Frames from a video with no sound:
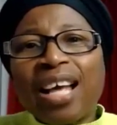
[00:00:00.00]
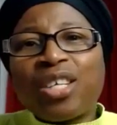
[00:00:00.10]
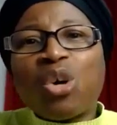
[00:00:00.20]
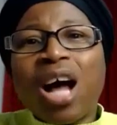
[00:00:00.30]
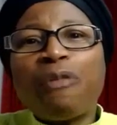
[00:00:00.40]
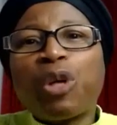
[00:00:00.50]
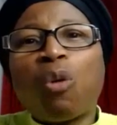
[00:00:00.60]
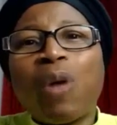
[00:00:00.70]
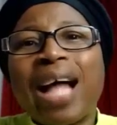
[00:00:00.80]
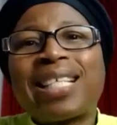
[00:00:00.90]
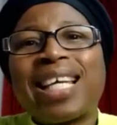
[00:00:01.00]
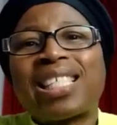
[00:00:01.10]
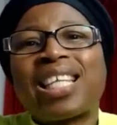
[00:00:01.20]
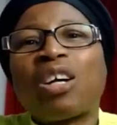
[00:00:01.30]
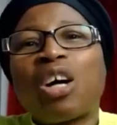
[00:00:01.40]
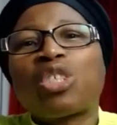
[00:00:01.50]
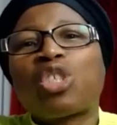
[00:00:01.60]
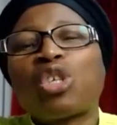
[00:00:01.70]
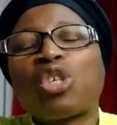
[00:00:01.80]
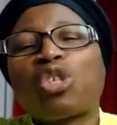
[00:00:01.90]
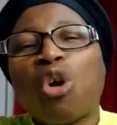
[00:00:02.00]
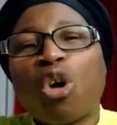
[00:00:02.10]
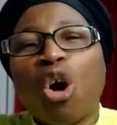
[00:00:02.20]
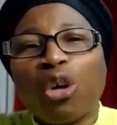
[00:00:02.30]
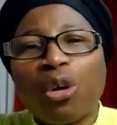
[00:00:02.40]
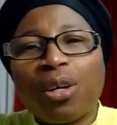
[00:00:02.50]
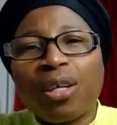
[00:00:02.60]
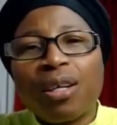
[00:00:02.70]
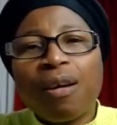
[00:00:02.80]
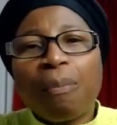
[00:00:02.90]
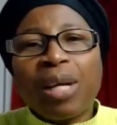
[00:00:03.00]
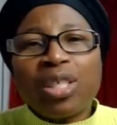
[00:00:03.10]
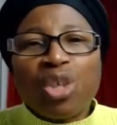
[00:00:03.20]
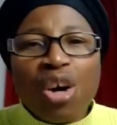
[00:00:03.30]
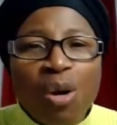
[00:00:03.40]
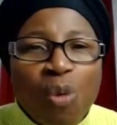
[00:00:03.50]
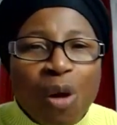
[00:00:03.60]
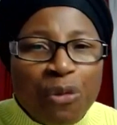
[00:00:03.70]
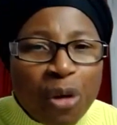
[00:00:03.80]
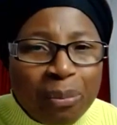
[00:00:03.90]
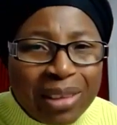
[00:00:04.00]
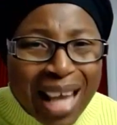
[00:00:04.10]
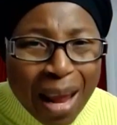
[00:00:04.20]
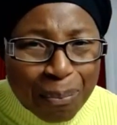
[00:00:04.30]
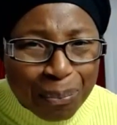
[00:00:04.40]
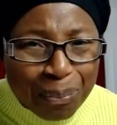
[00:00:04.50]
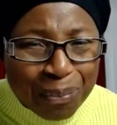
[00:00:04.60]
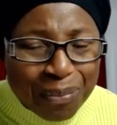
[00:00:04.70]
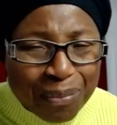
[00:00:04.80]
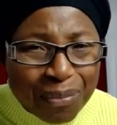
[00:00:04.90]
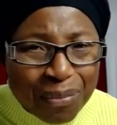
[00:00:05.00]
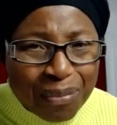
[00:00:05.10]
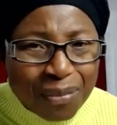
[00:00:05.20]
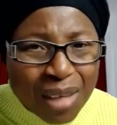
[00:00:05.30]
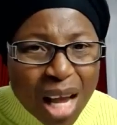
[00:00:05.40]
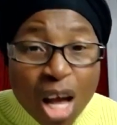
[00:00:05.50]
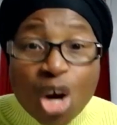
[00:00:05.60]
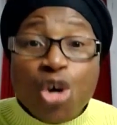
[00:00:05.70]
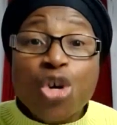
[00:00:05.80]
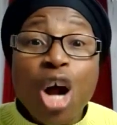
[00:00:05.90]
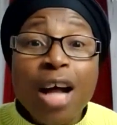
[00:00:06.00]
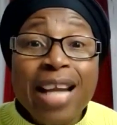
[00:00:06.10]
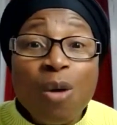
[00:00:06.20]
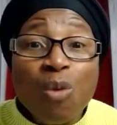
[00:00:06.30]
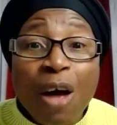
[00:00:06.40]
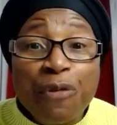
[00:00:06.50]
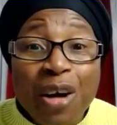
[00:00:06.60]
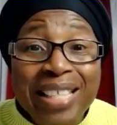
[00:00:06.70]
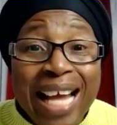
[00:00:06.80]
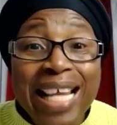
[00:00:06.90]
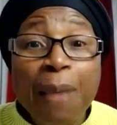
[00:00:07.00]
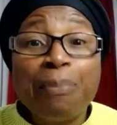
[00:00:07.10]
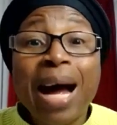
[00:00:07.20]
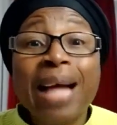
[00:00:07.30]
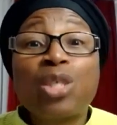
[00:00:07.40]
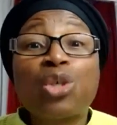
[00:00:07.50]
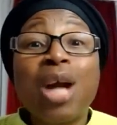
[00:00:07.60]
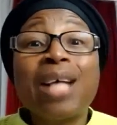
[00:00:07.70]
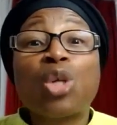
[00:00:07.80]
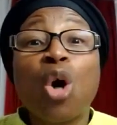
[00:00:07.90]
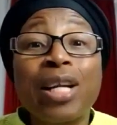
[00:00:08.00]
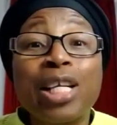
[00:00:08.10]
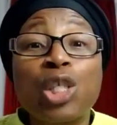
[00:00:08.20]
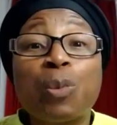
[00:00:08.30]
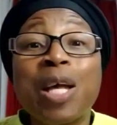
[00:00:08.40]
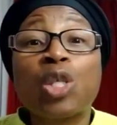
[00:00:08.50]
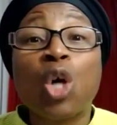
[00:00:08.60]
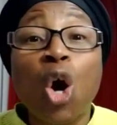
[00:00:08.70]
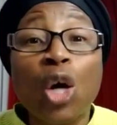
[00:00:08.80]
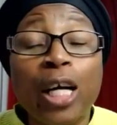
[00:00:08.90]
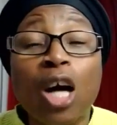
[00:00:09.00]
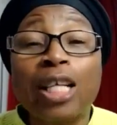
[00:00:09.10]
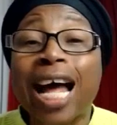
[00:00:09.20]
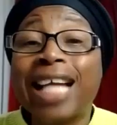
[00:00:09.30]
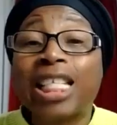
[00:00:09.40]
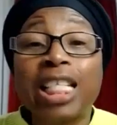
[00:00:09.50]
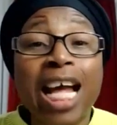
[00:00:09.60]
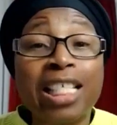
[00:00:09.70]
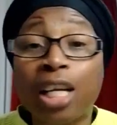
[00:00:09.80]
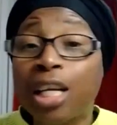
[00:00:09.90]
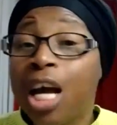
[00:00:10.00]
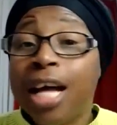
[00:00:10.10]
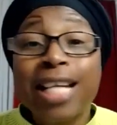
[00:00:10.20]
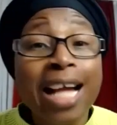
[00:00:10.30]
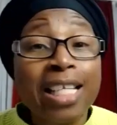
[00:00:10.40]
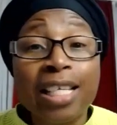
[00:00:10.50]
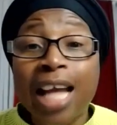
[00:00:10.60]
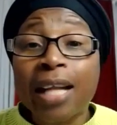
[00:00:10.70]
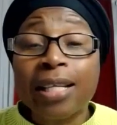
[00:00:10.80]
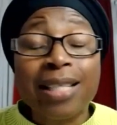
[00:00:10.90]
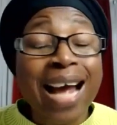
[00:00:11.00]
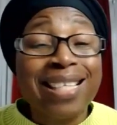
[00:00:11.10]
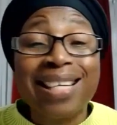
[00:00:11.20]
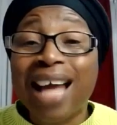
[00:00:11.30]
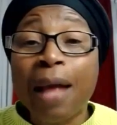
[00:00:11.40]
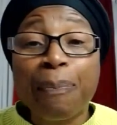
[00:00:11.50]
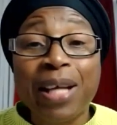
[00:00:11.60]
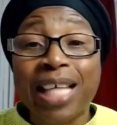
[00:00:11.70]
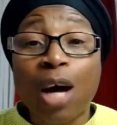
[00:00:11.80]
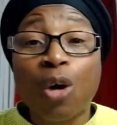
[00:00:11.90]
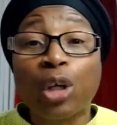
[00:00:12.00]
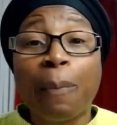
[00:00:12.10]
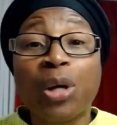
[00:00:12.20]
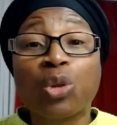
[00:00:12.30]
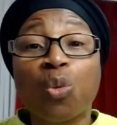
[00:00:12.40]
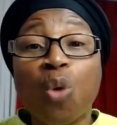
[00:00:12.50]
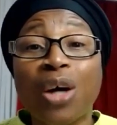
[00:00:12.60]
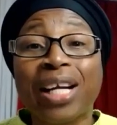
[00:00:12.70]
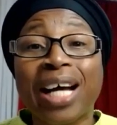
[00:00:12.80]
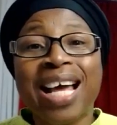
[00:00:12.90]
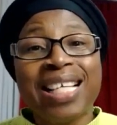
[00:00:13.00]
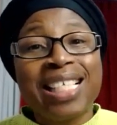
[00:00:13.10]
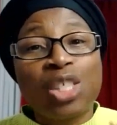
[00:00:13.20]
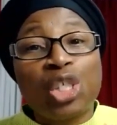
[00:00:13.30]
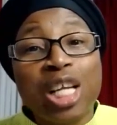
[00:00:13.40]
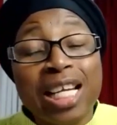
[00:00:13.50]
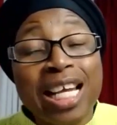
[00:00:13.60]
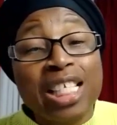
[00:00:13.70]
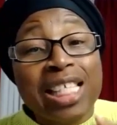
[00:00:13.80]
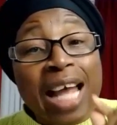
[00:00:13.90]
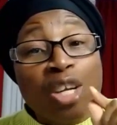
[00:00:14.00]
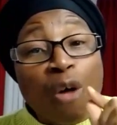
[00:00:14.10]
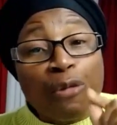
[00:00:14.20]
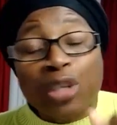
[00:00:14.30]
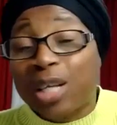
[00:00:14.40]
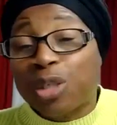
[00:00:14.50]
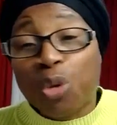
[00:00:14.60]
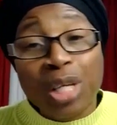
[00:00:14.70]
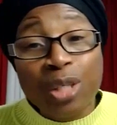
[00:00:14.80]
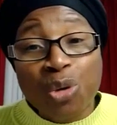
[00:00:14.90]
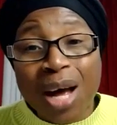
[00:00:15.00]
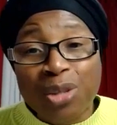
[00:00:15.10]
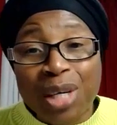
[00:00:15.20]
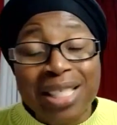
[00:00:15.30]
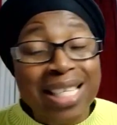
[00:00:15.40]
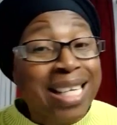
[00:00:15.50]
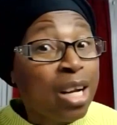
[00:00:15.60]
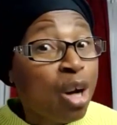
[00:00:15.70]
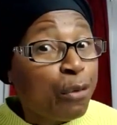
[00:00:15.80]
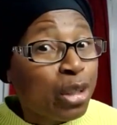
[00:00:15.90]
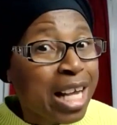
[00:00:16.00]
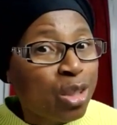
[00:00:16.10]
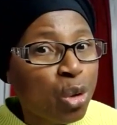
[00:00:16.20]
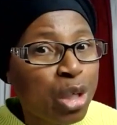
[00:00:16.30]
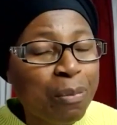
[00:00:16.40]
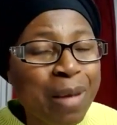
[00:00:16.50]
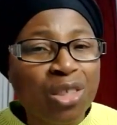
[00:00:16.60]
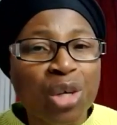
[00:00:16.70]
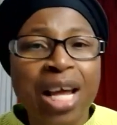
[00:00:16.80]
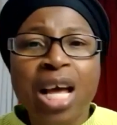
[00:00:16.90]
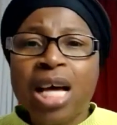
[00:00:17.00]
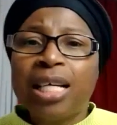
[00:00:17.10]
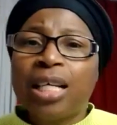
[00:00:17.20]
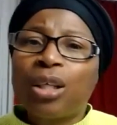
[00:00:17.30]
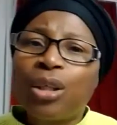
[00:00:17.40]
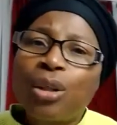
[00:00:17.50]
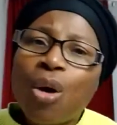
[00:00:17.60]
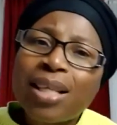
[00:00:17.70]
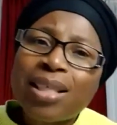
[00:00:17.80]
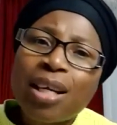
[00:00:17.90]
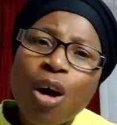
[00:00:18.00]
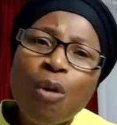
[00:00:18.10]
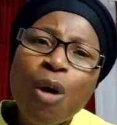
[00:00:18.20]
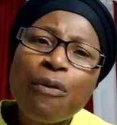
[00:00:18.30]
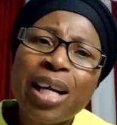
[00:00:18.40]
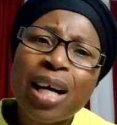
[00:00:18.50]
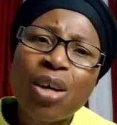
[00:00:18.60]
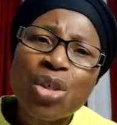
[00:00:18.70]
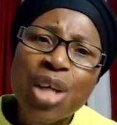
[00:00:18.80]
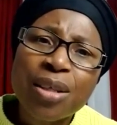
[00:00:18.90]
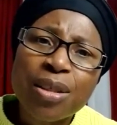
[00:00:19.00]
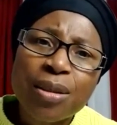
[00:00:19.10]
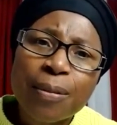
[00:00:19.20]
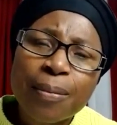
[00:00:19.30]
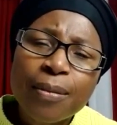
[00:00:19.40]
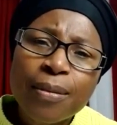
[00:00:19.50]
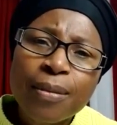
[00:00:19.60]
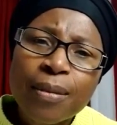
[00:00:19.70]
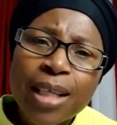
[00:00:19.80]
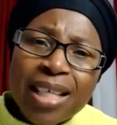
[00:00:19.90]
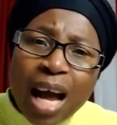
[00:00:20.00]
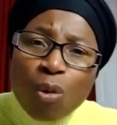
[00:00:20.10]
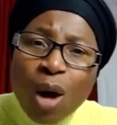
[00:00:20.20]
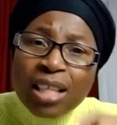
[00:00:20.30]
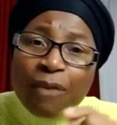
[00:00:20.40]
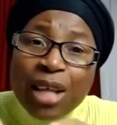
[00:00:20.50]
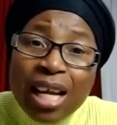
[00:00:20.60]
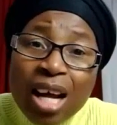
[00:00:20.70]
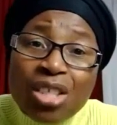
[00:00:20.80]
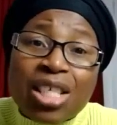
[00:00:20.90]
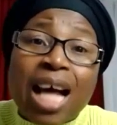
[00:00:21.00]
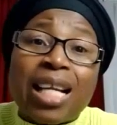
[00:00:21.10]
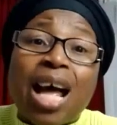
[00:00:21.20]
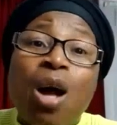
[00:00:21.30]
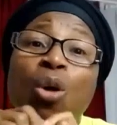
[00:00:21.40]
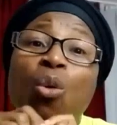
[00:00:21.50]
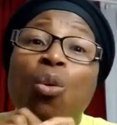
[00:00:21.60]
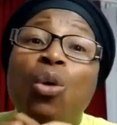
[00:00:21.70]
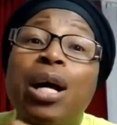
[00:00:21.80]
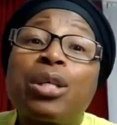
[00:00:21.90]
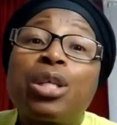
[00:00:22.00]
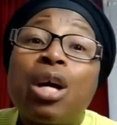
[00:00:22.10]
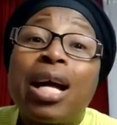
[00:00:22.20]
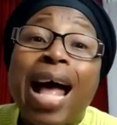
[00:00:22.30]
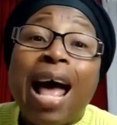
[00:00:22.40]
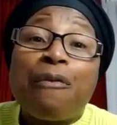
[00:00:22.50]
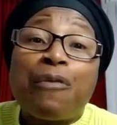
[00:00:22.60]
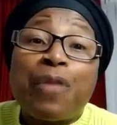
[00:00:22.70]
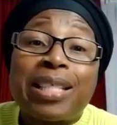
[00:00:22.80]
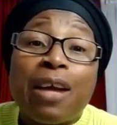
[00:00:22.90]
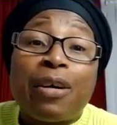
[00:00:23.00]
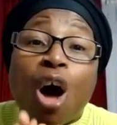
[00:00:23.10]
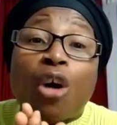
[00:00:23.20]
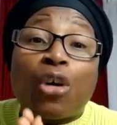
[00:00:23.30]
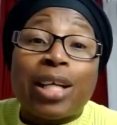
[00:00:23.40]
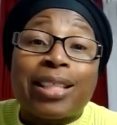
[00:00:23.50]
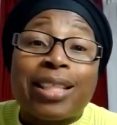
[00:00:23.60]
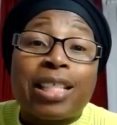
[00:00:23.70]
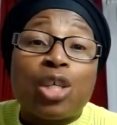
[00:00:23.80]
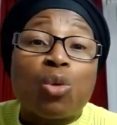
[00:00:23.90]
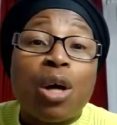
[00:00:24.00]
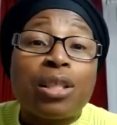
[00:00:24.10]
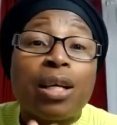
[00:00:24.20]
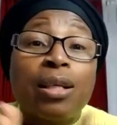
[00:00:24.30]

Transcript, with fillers: You have to wear this so so so color. Please run away from them. Run away from them. They might dress holy, speak holy, 99, 99% holy, but one, is enough for them to lead you astray. It's enough for them to lead me astray. Go and see God. What Father God says. The word of the Lord said that you, everything God created is what?